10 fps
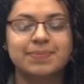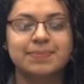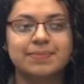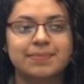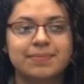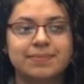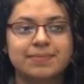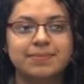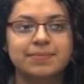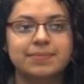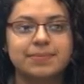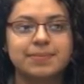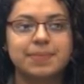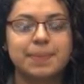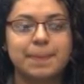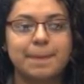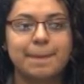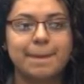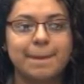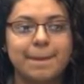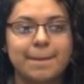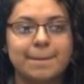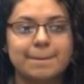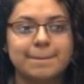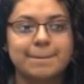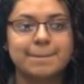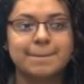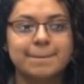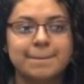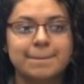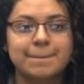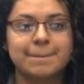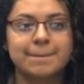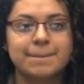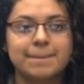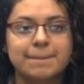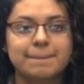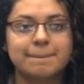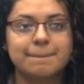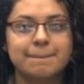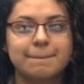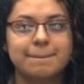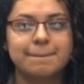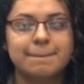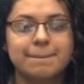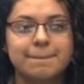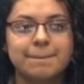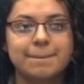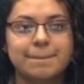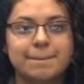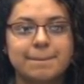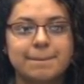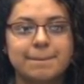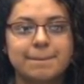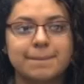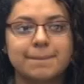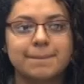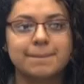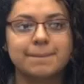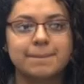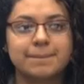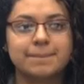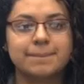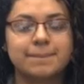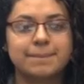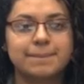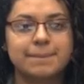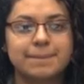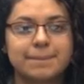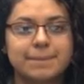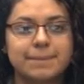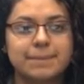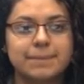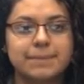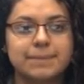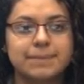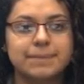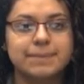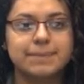[no speech]